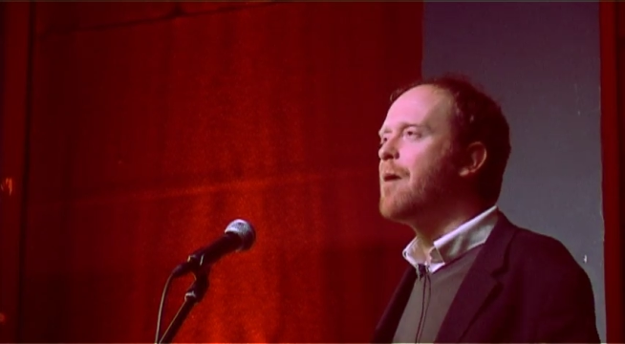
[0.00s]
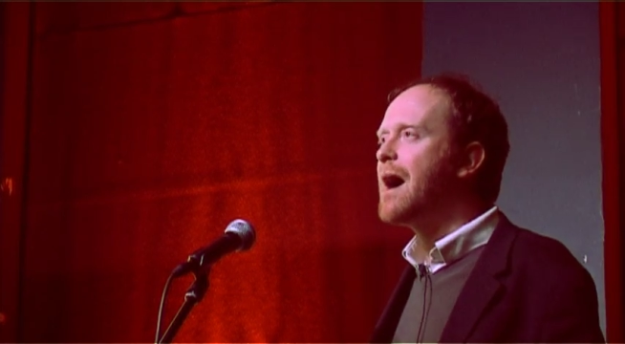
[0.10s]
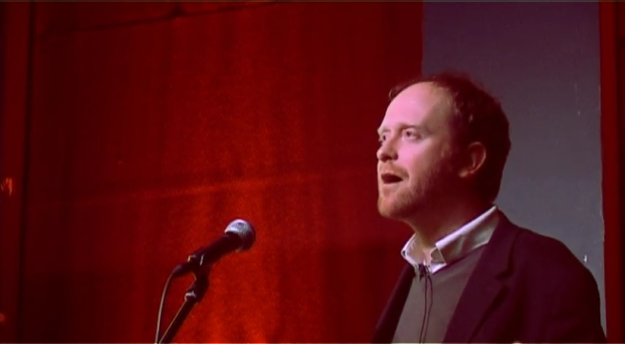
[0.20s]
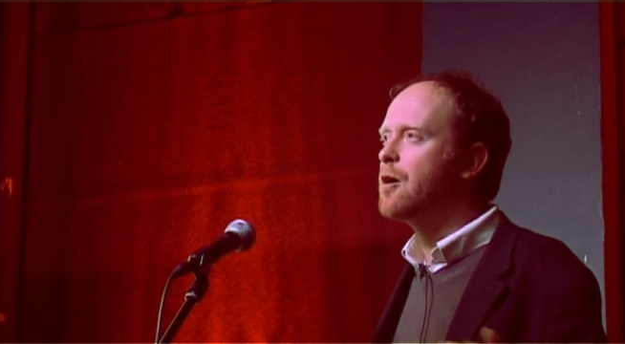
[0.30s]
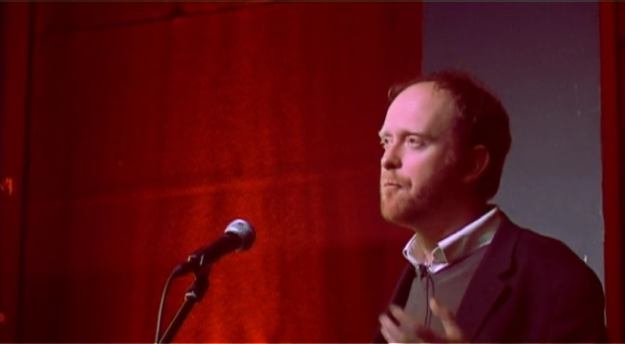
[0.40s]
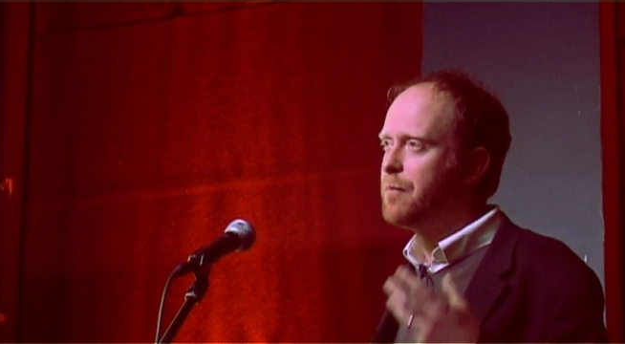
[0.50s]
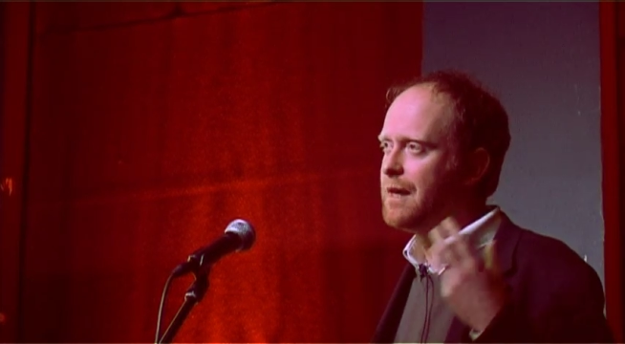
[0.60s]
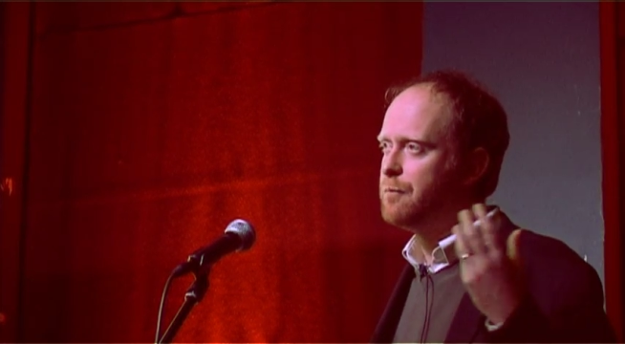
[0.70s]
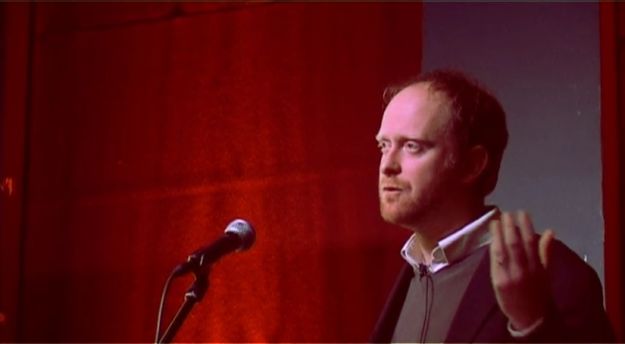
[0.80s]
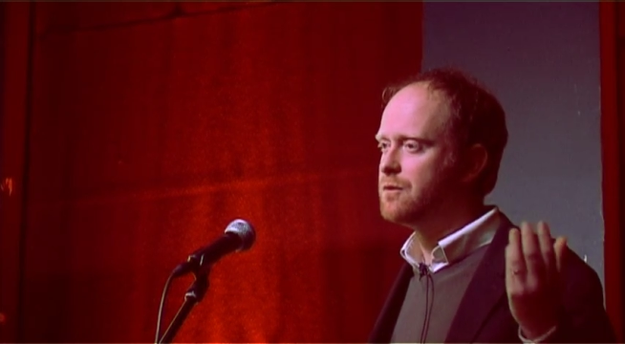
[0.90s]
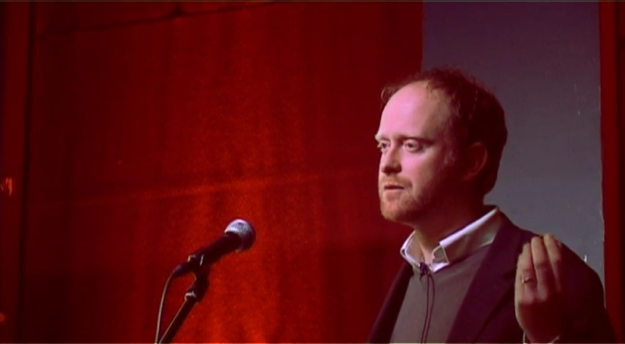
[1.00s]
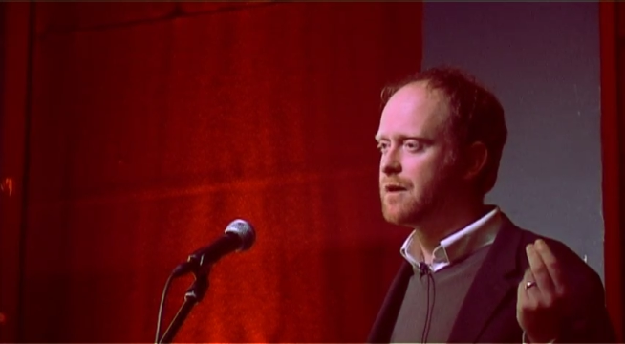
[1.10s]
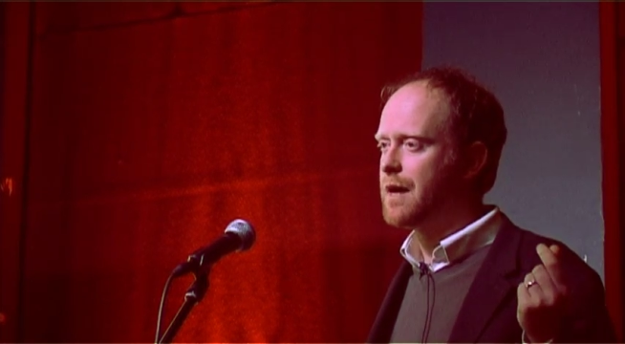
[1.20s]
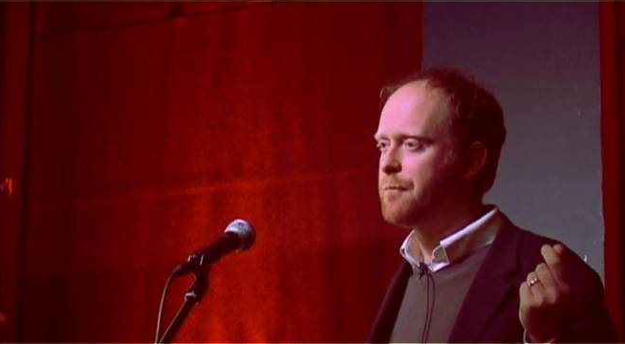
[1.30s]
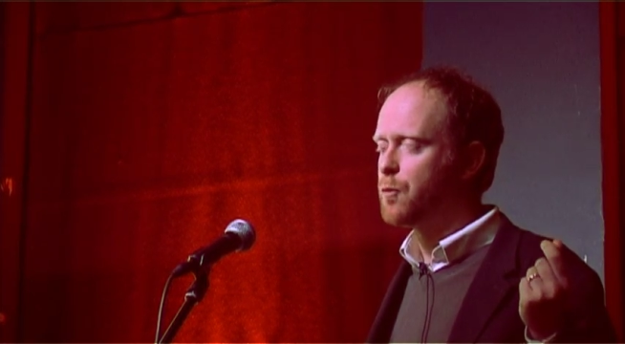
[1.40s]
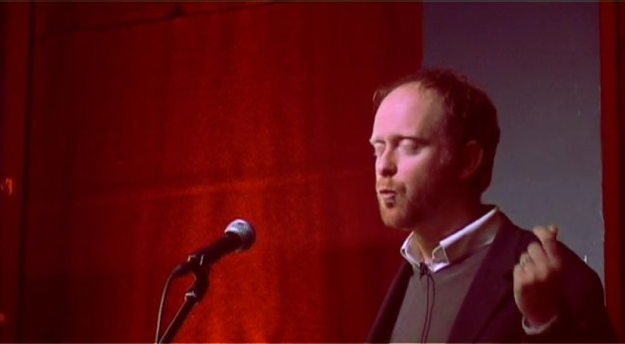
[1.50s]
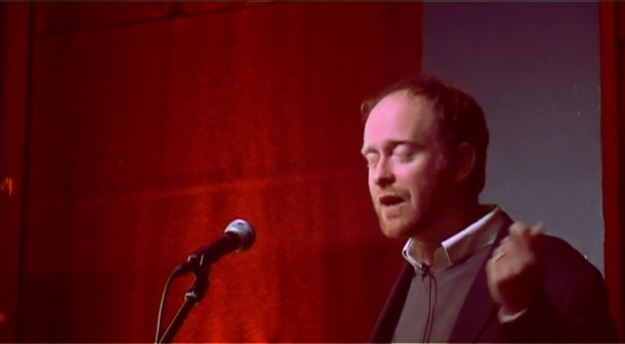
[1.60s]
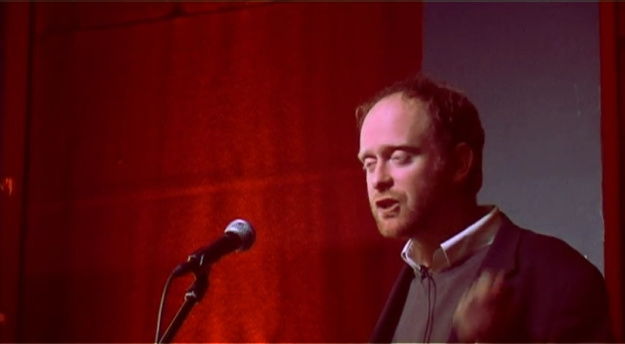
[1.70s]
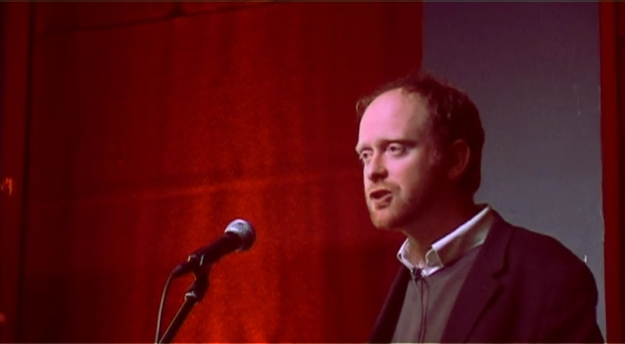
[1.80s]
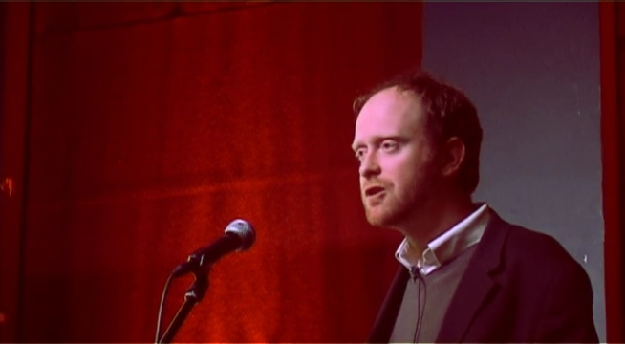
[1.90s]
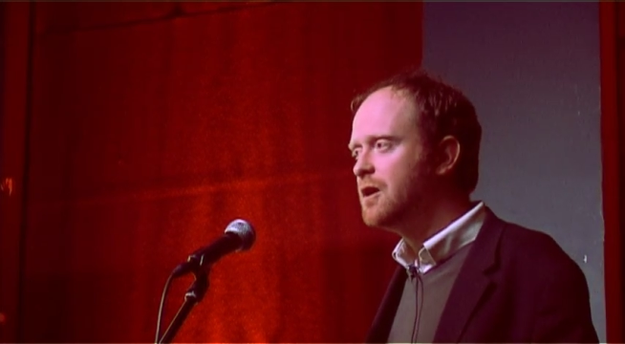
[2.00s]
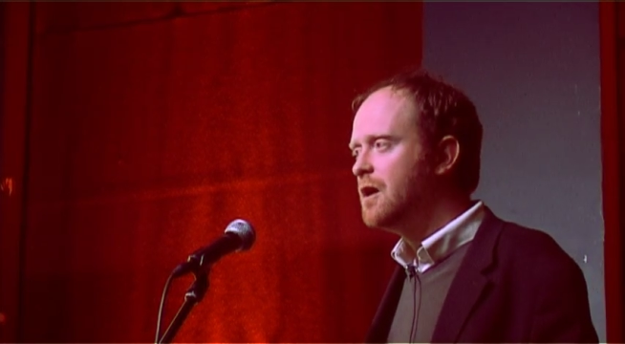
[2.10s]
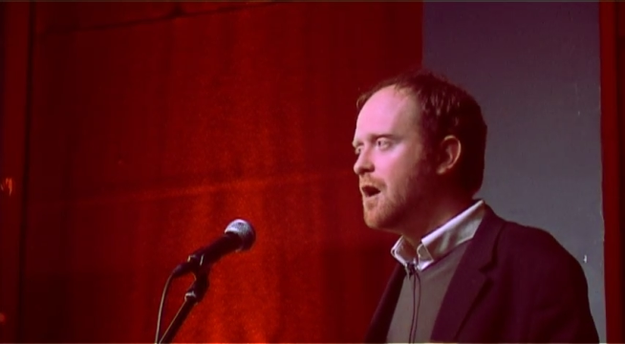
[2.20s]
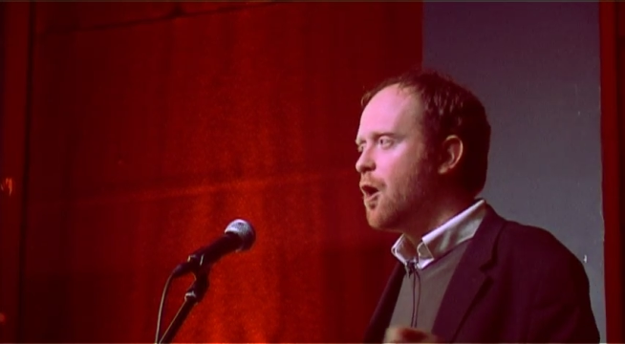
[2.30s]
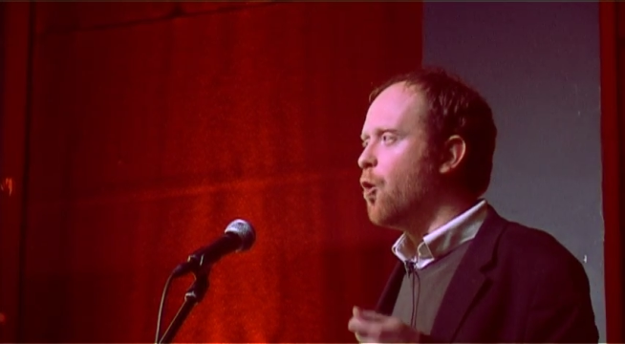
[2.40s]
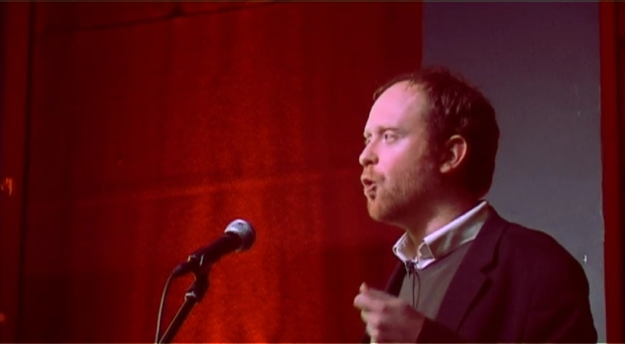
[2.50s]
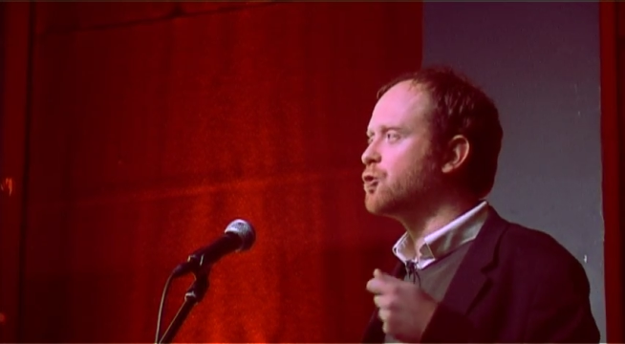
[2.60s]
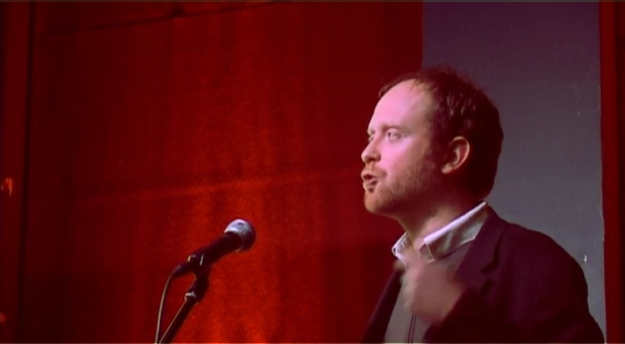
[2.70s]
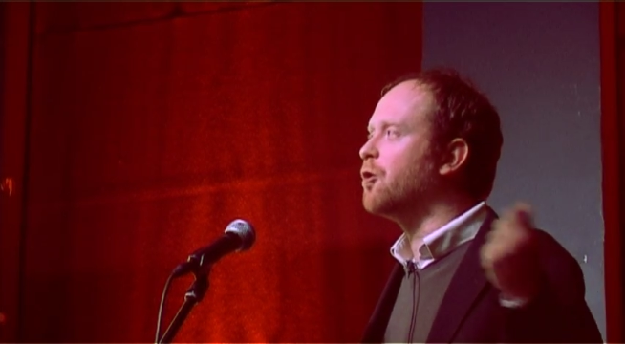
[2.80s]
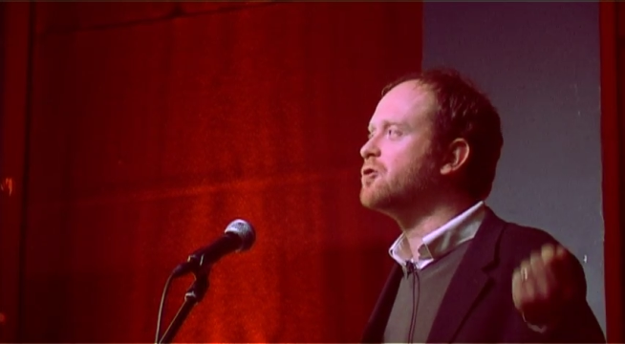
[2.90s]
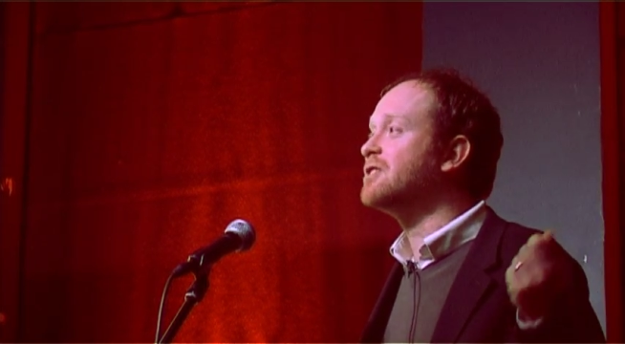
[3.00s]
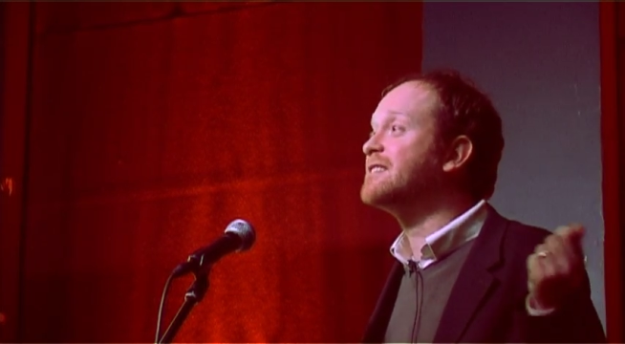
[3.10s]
back on people's um, wish or to, cut, to